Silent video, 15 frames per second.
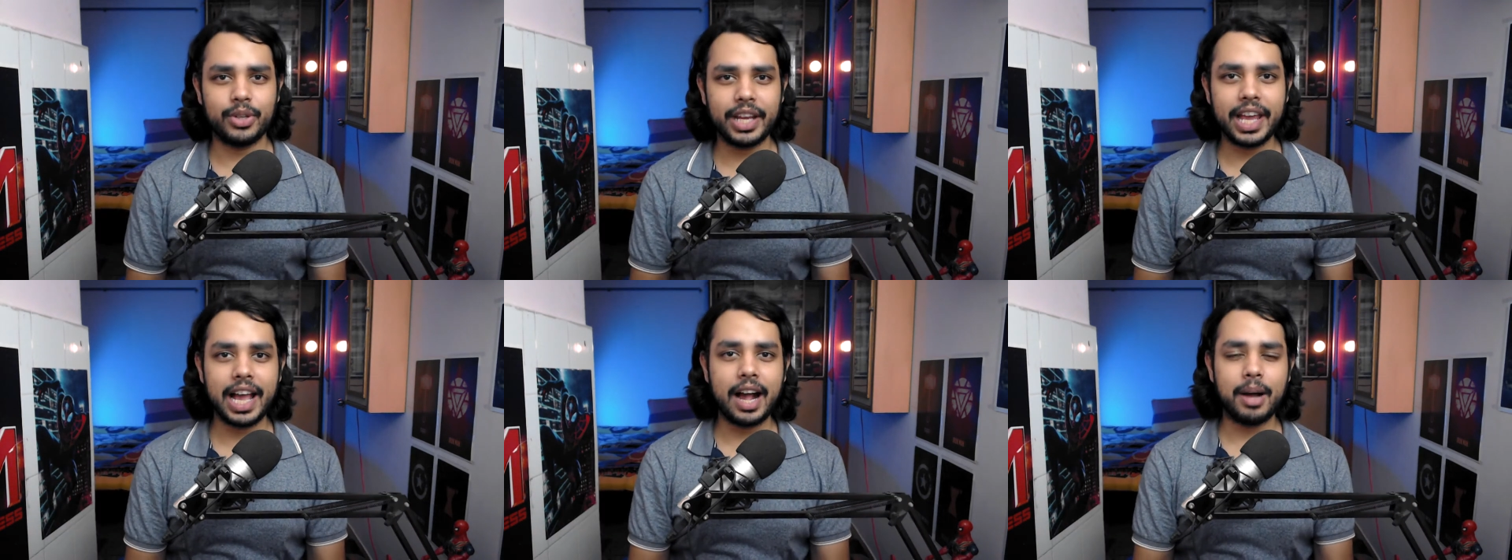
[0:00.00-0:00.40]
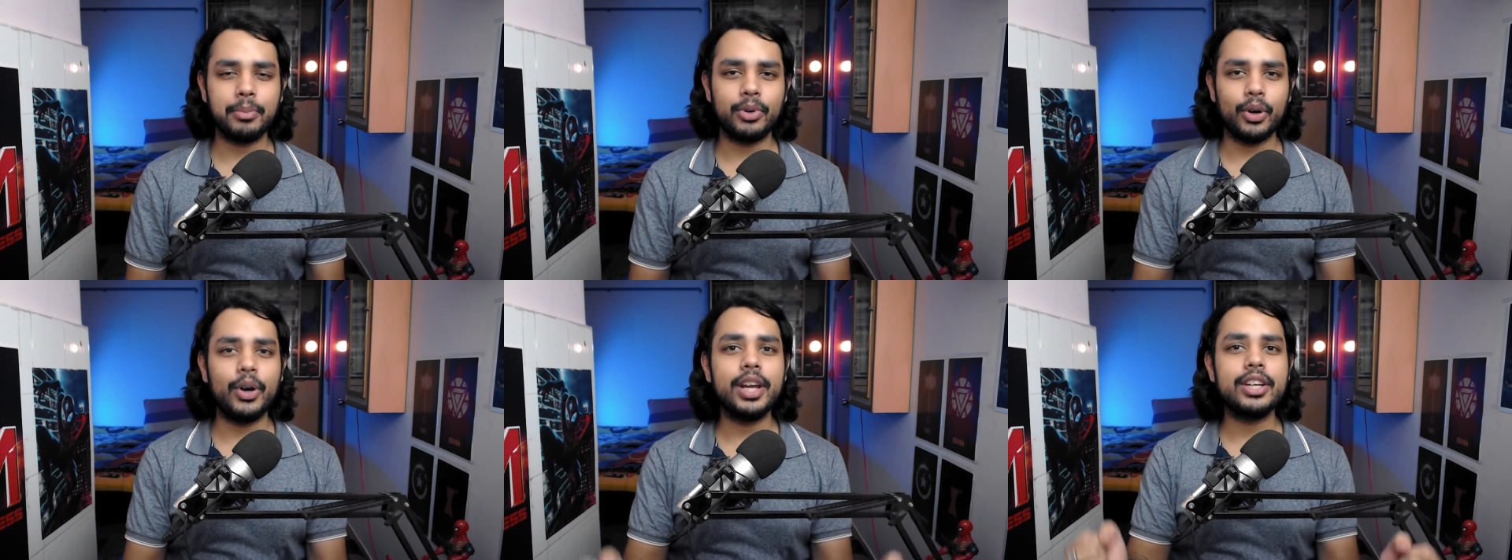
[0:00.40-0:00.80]
Today
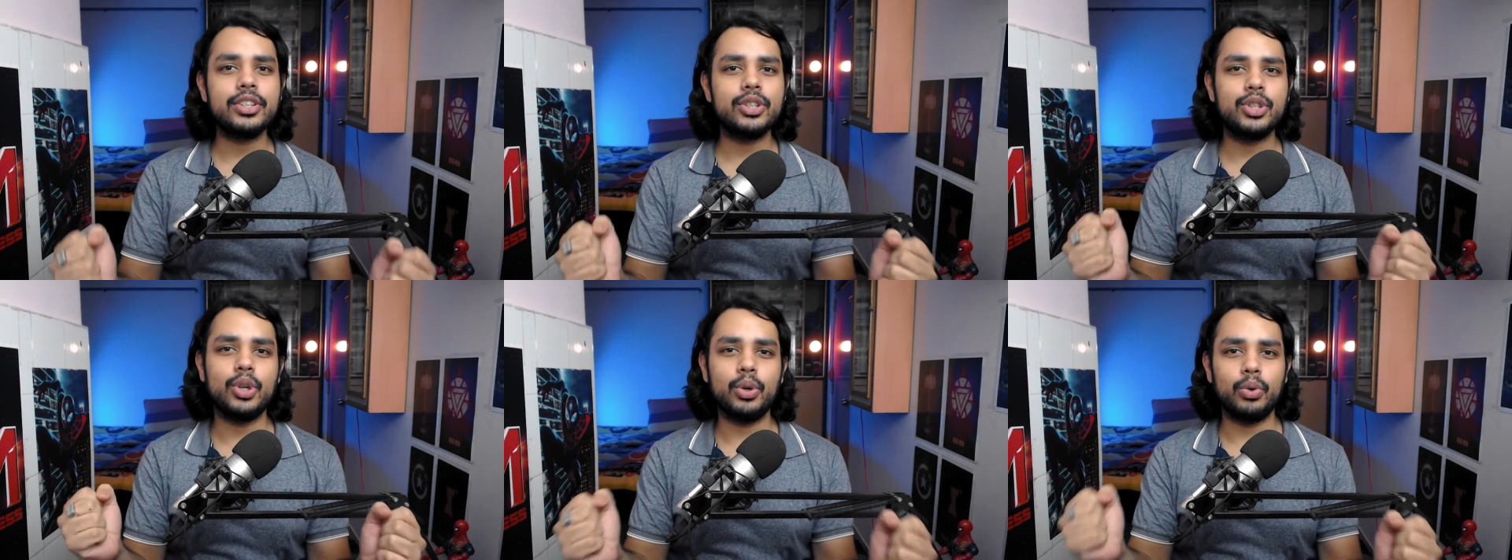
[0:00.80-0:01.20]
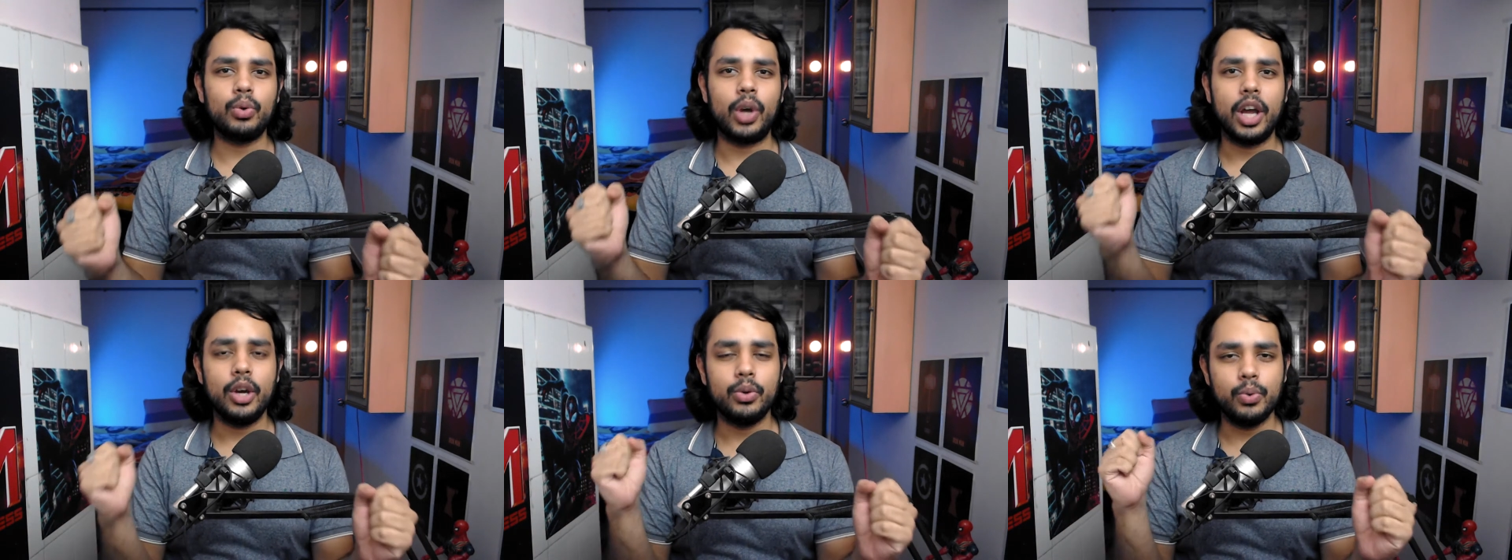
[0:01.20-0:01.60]
I'm going
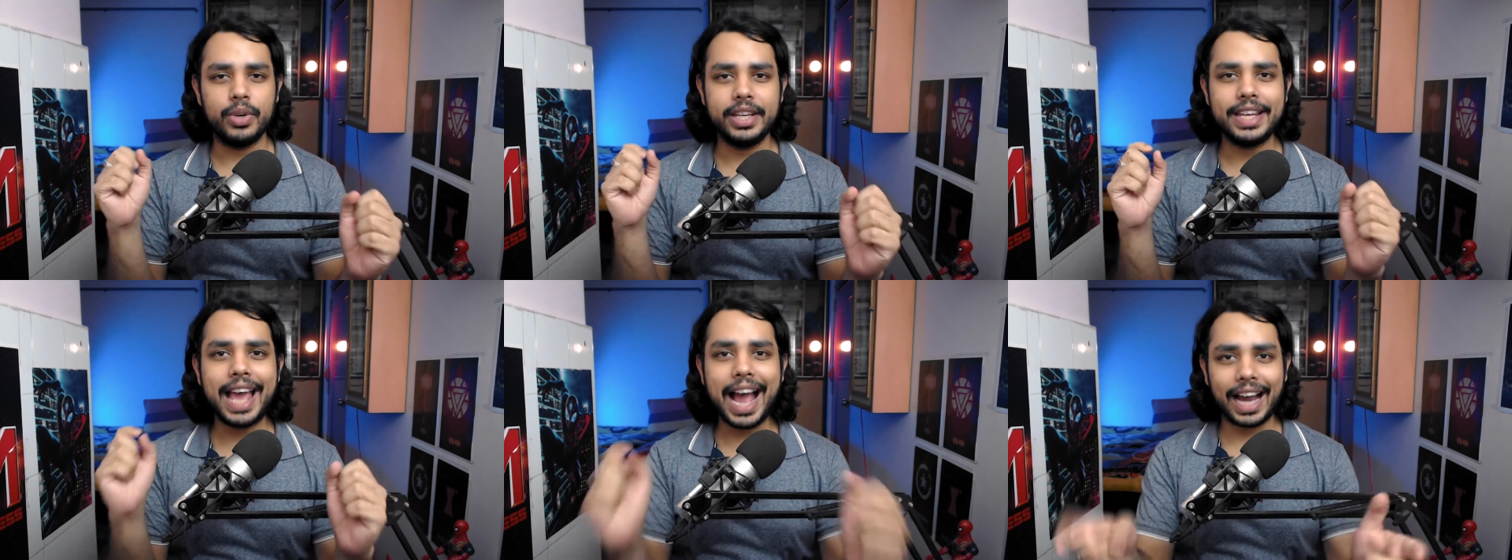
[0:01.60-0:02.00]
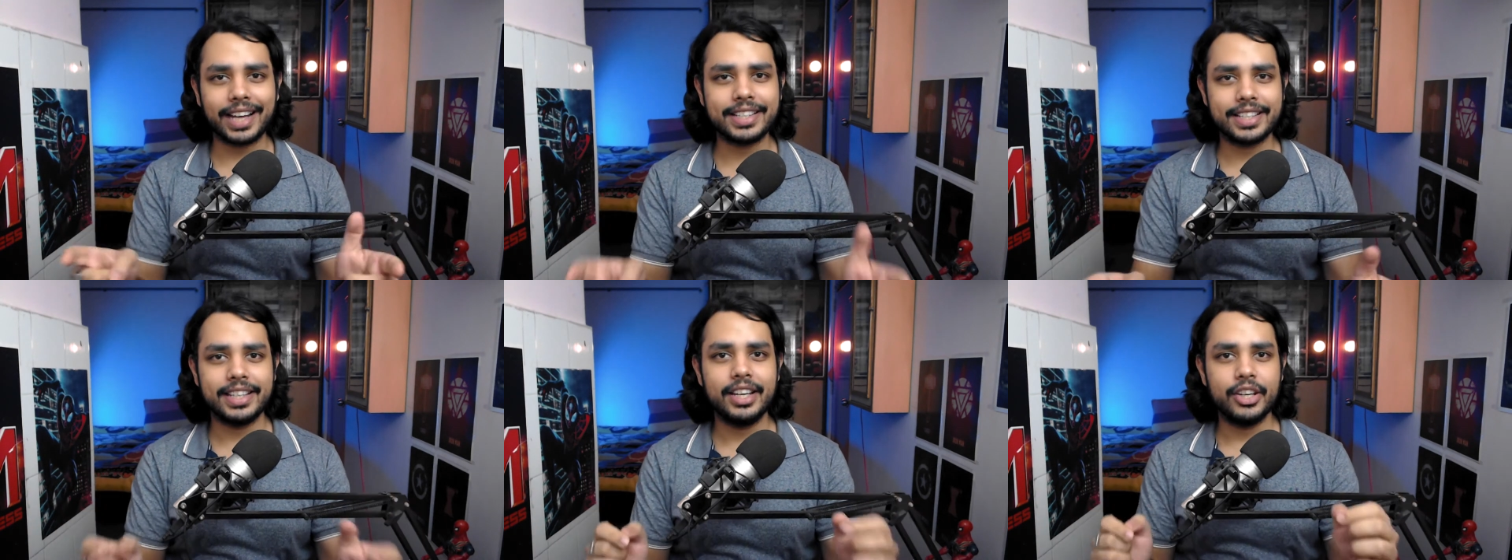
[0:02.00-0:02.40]
to
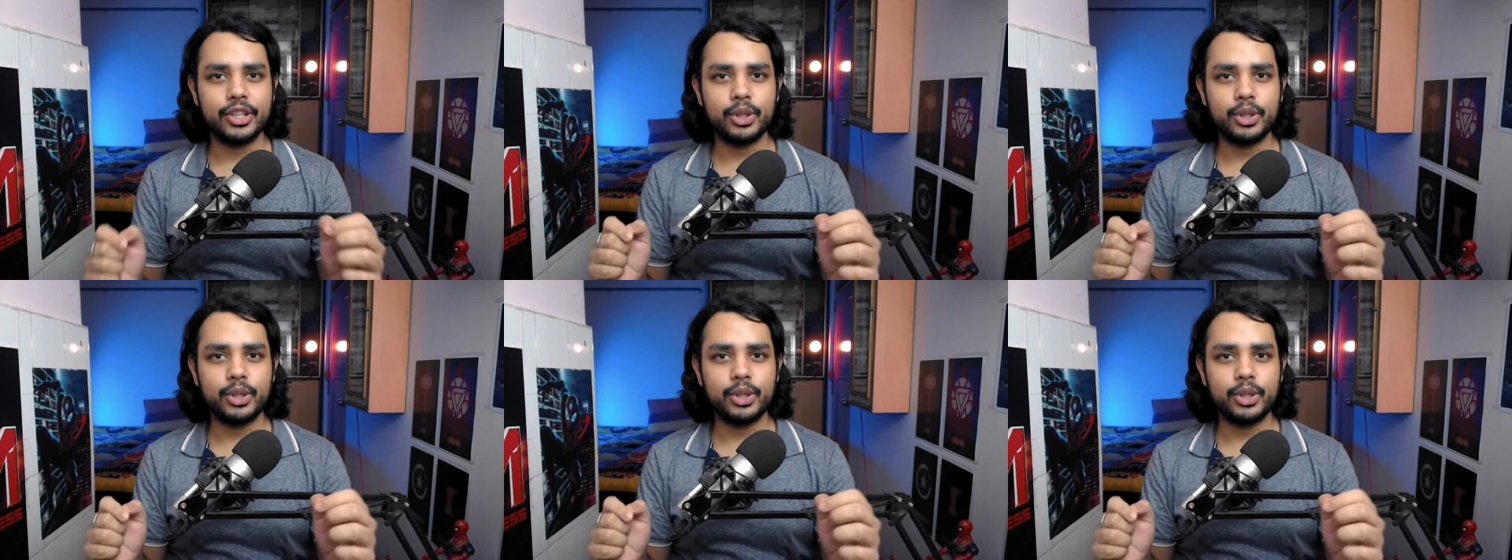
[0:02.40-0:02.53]
react